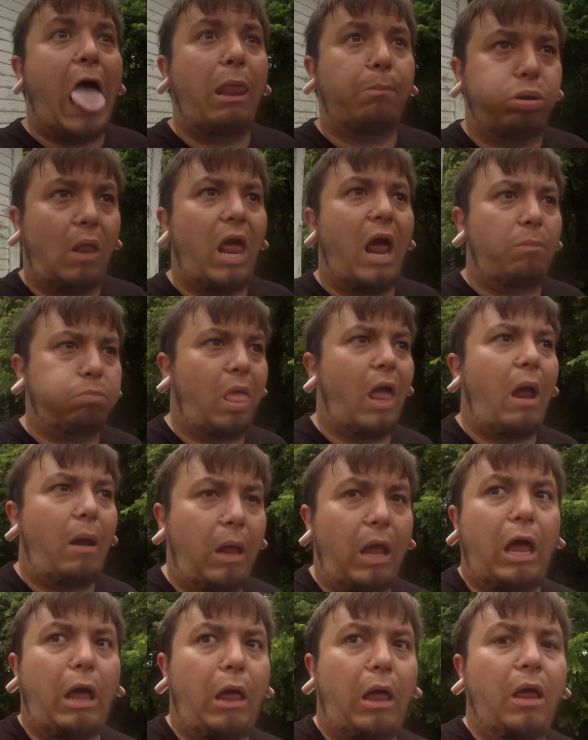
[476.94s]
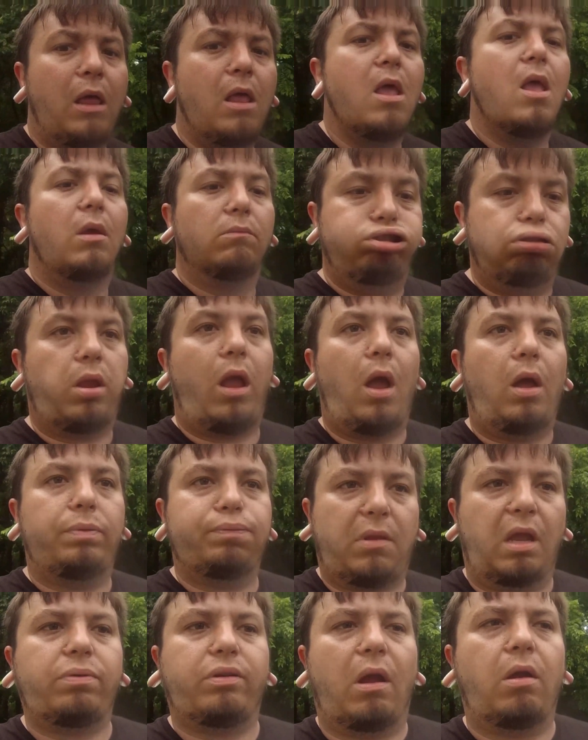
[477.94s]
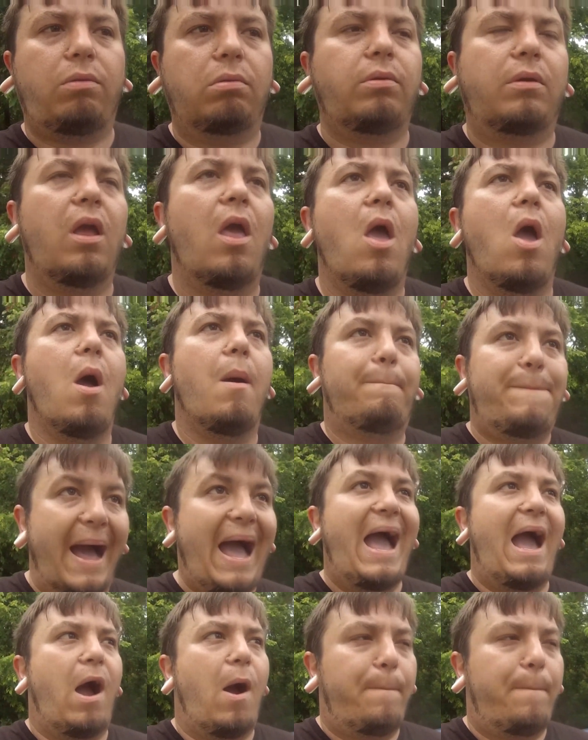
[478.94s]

blah, blah, blah, blah, pow,